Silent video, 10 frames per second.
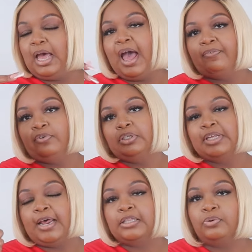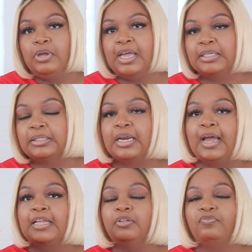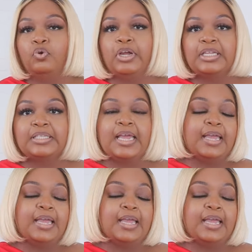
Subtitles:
I first got a 3X, then I got the 4X,